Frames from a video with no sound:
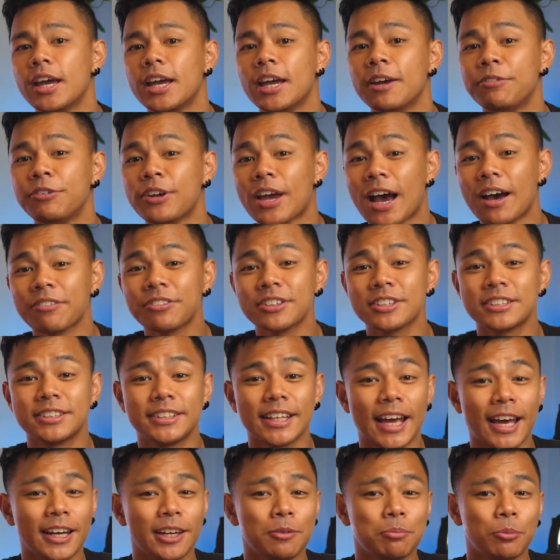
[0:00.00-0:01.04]
If you have the
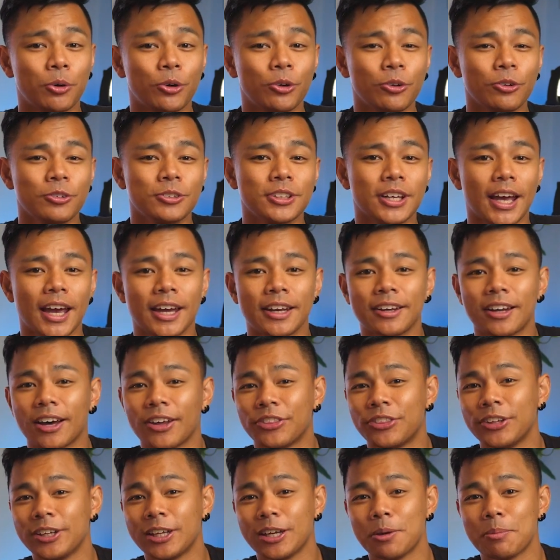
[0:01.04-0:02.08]
standard models and are
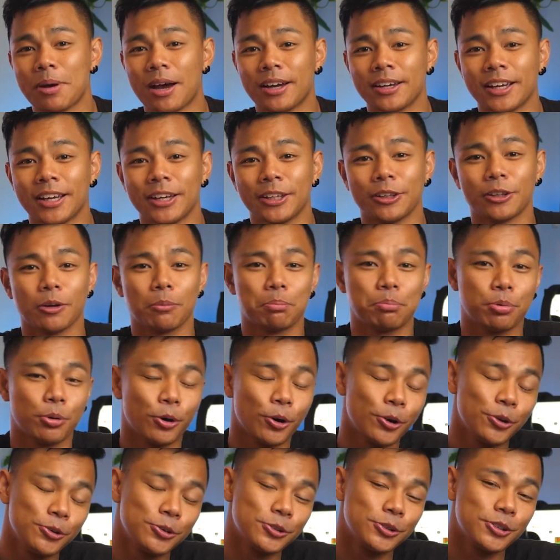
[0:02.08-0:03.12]
thinking about getting the
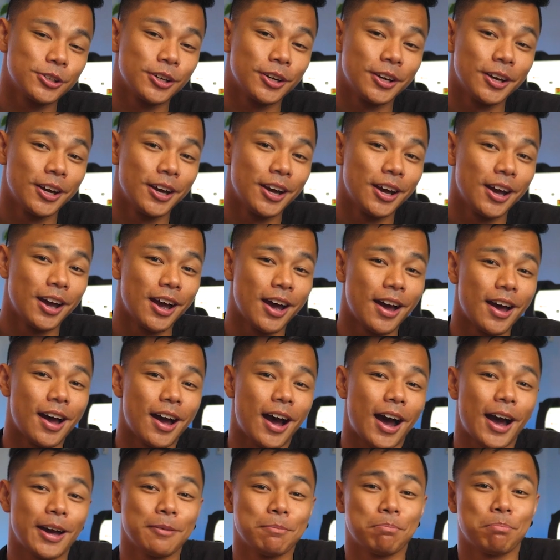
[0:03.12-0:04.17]
Pros,
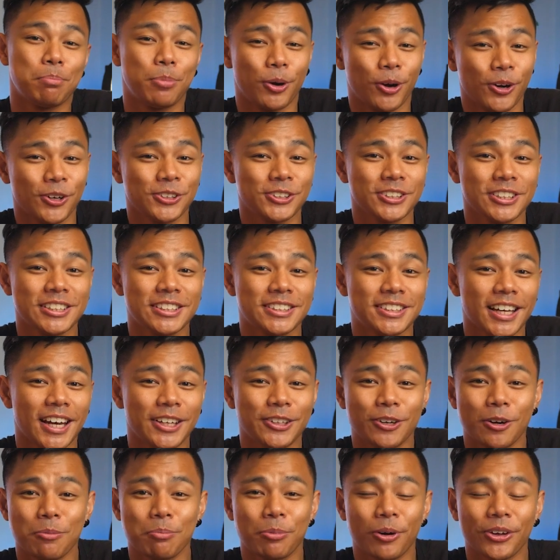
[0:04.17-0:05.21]
I'd personally say
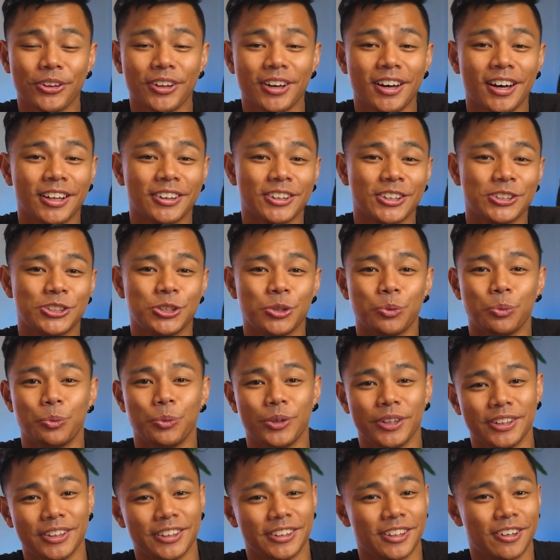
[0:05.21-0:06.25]
don't bother unless you
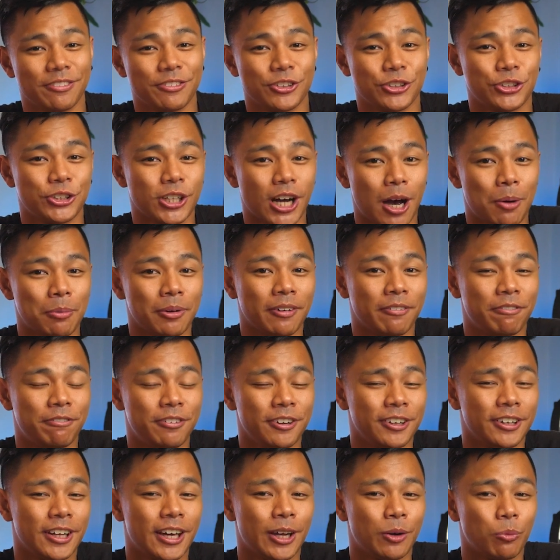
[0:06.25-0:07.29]
really love the Shaman
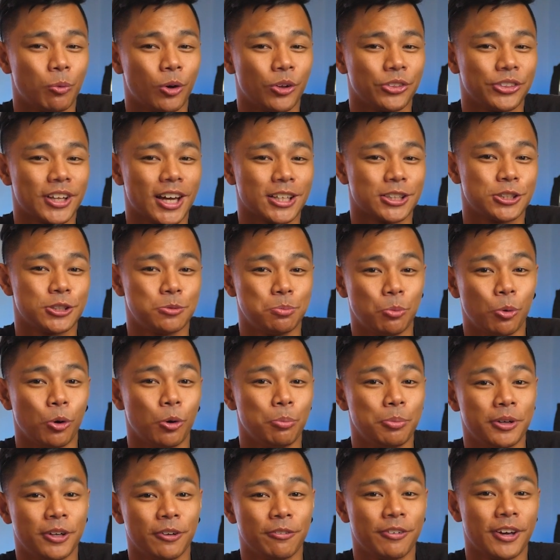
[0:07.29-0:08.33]
fit and want that small
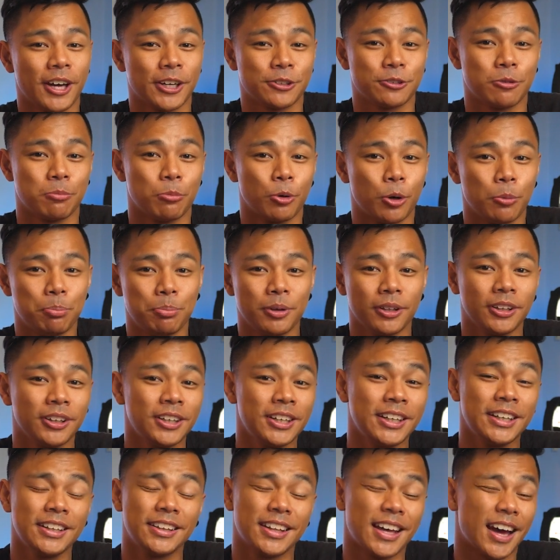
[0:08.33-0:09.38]
bit of extra
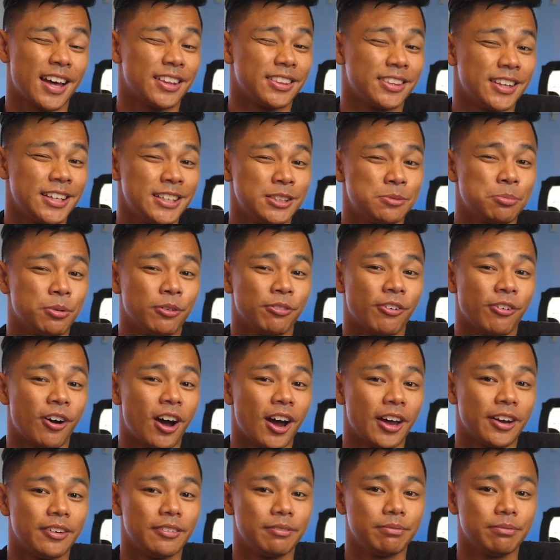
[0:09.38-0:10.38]
mobility that these provide.